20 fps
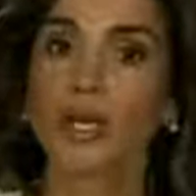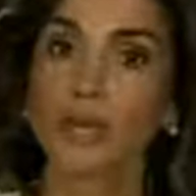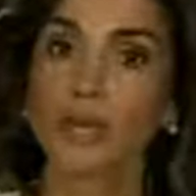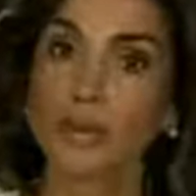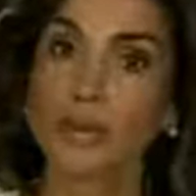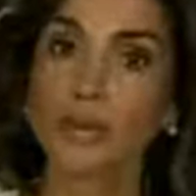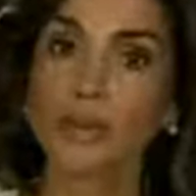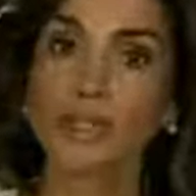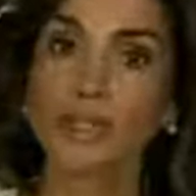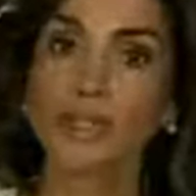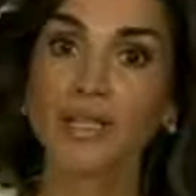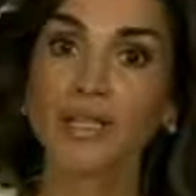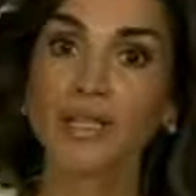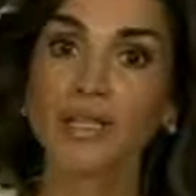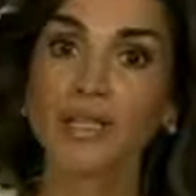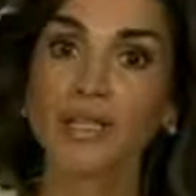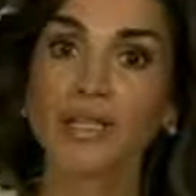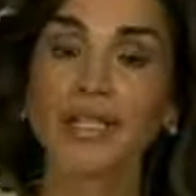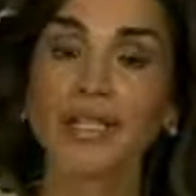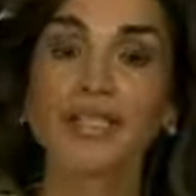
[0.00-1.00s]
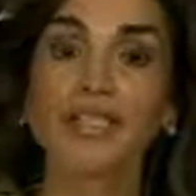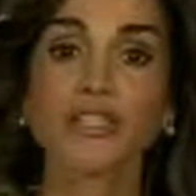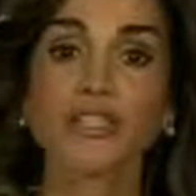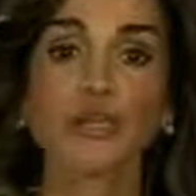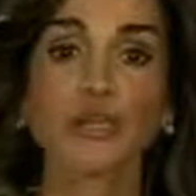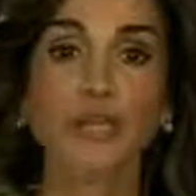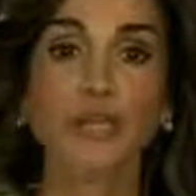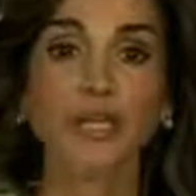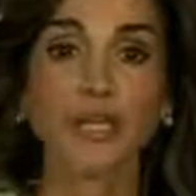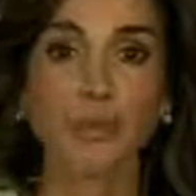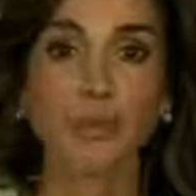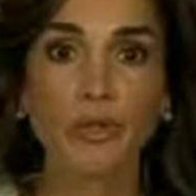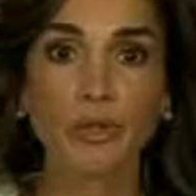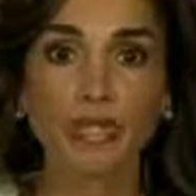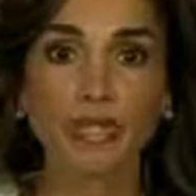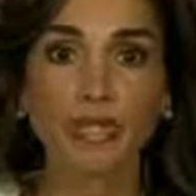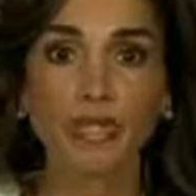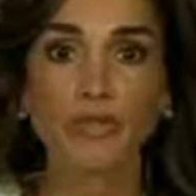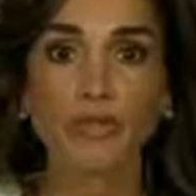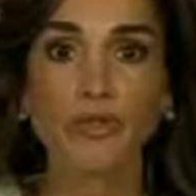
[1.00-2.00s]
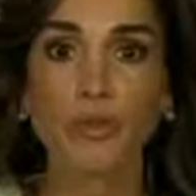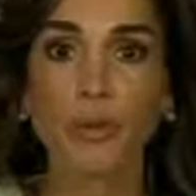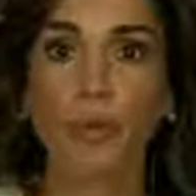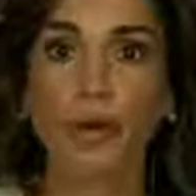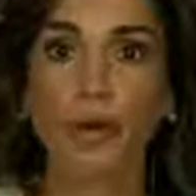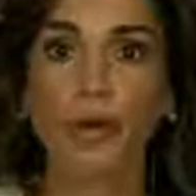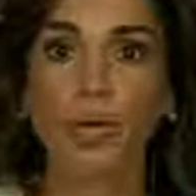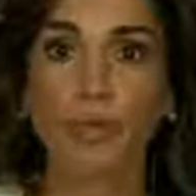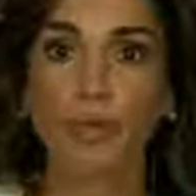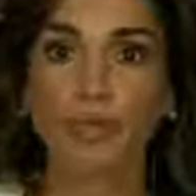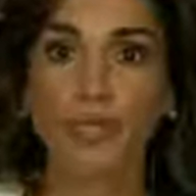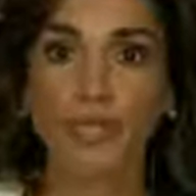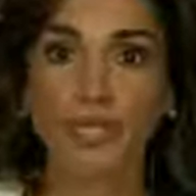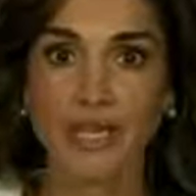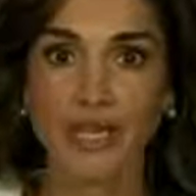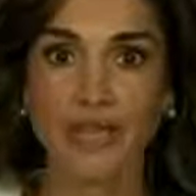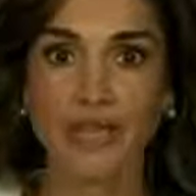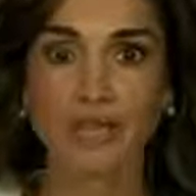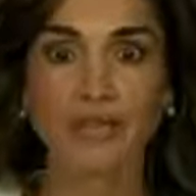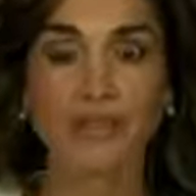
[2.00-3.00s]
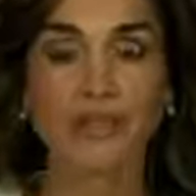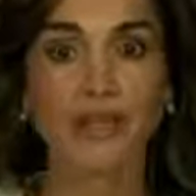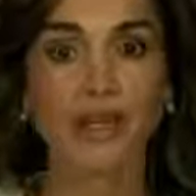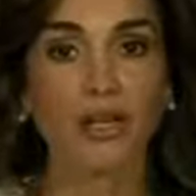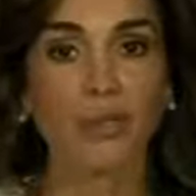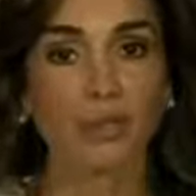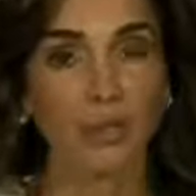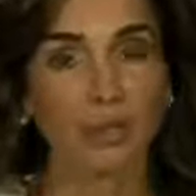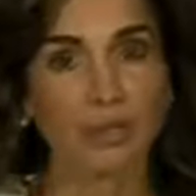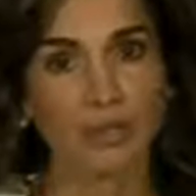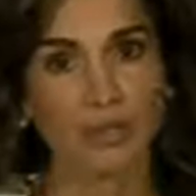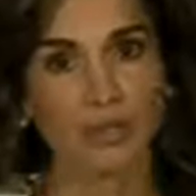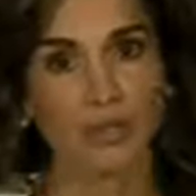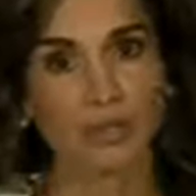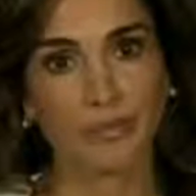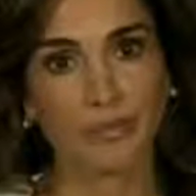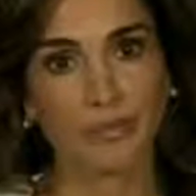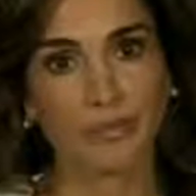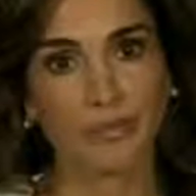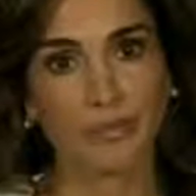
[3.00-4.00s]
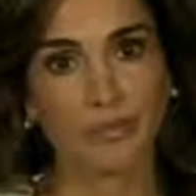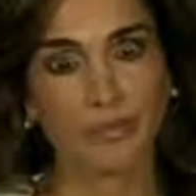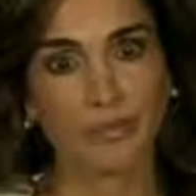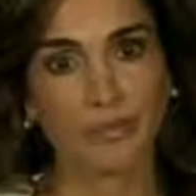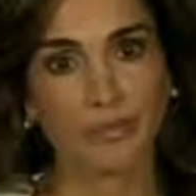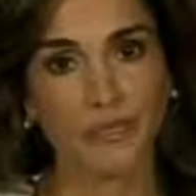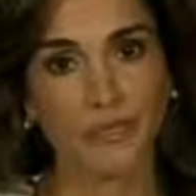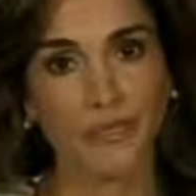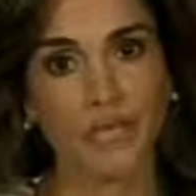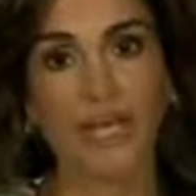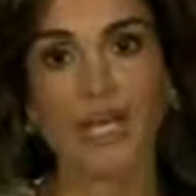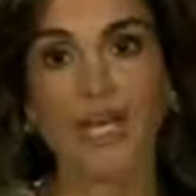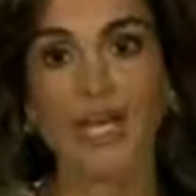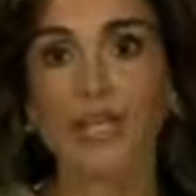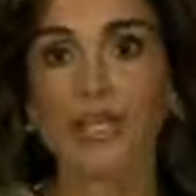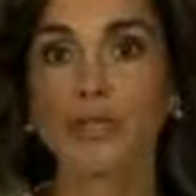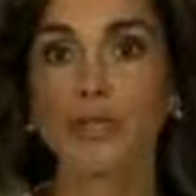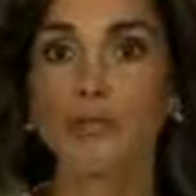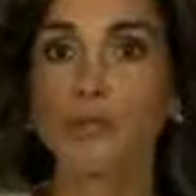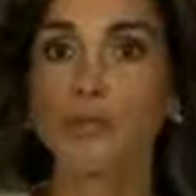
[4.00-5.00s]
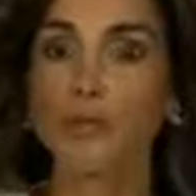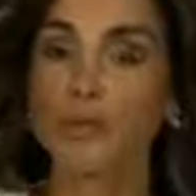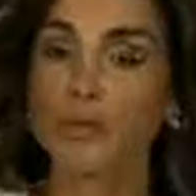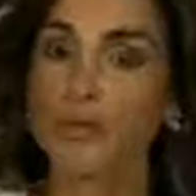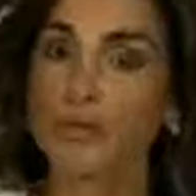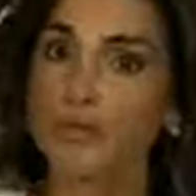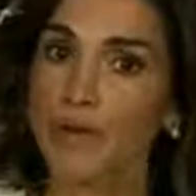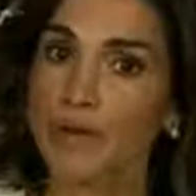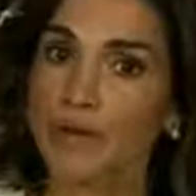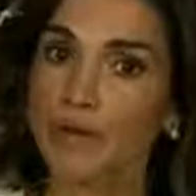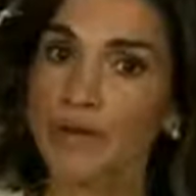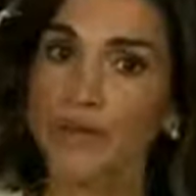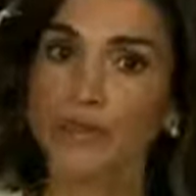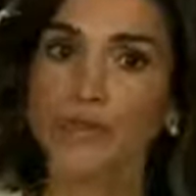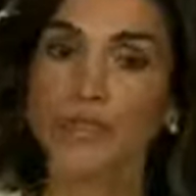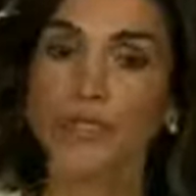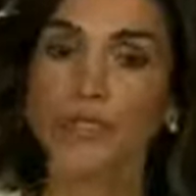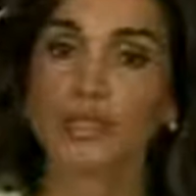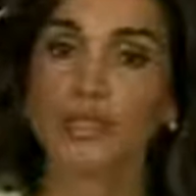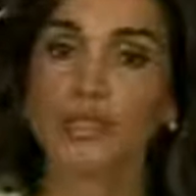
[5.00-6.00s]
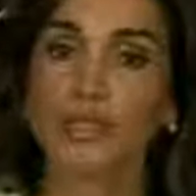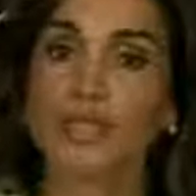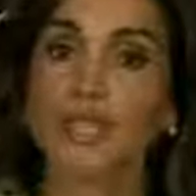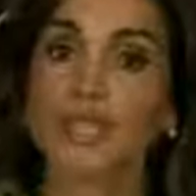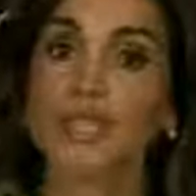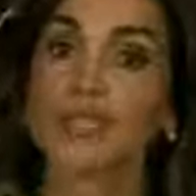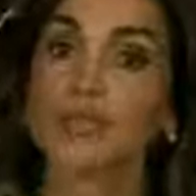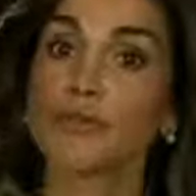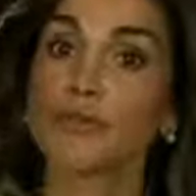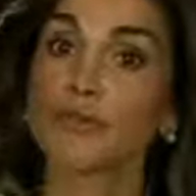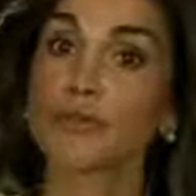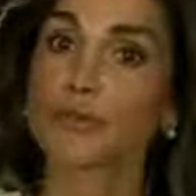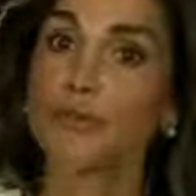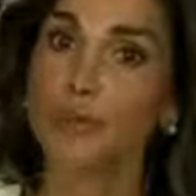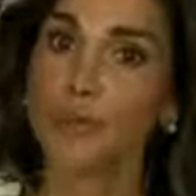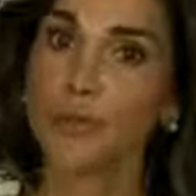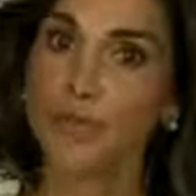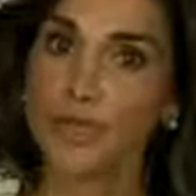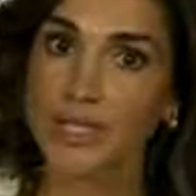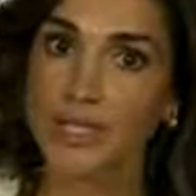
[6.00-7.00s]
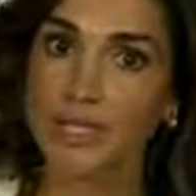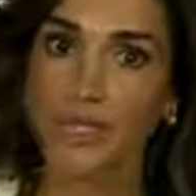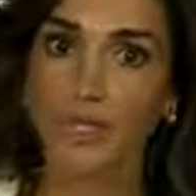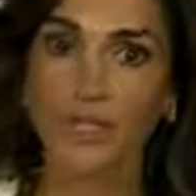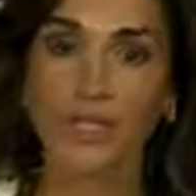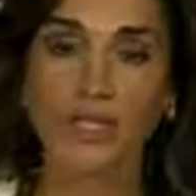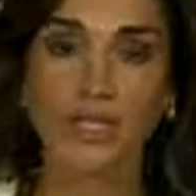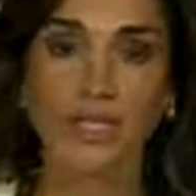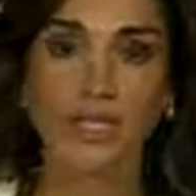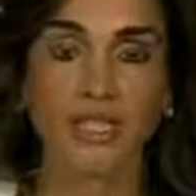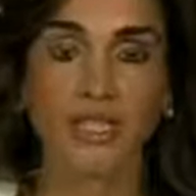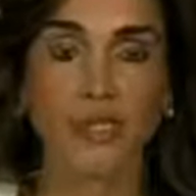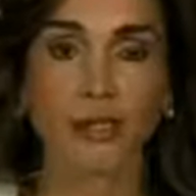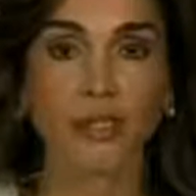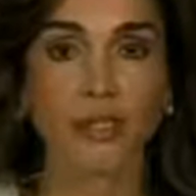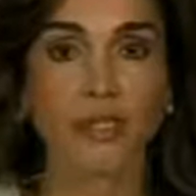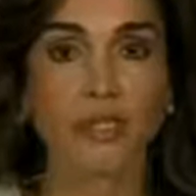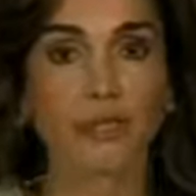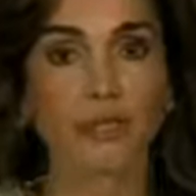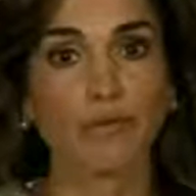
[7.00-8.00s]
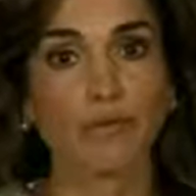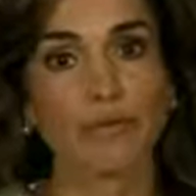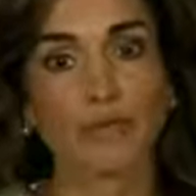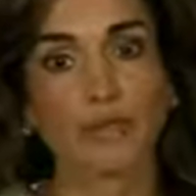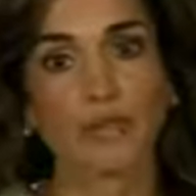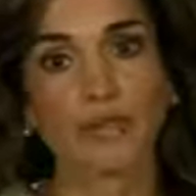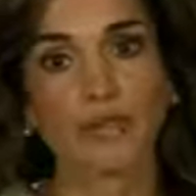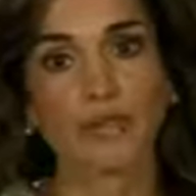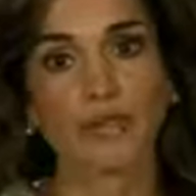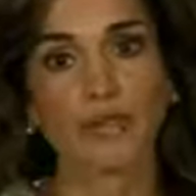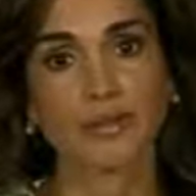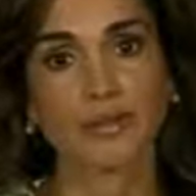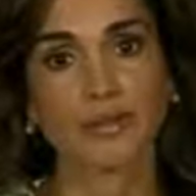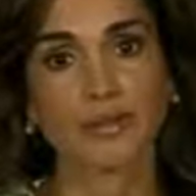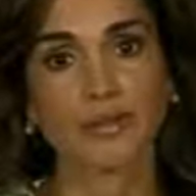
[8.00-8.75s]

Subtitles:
Globally, less than 20% of parliamentarians are women. In the Fortune 500, less than 4% of CEOs are female.